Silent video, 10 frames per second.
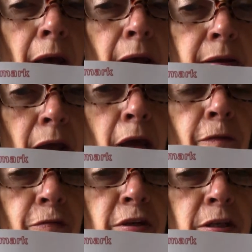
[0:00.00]
and
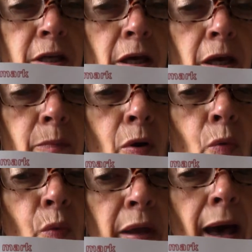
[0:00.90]
every time
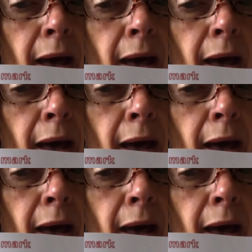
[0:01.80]
we